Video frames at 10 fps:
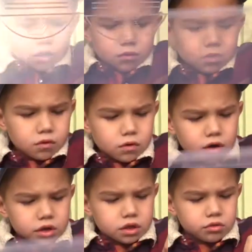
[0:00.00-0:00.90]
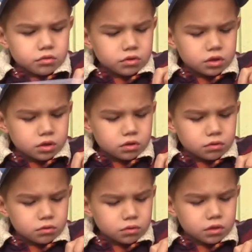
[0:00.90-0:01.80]
We're going to
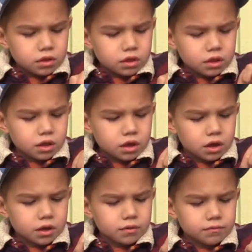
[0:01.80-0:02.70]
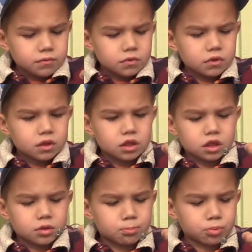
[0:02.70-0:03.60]
use
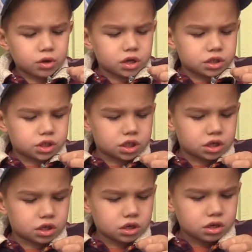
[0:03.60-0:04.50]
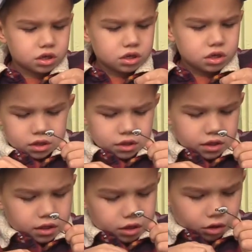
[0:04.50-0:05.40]
spring jig.
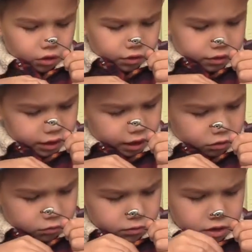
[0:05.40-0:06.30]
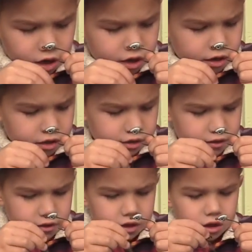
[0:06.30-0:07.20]
This is all the tackle we got in
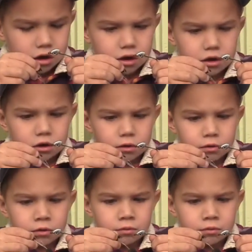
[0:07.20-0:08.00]
our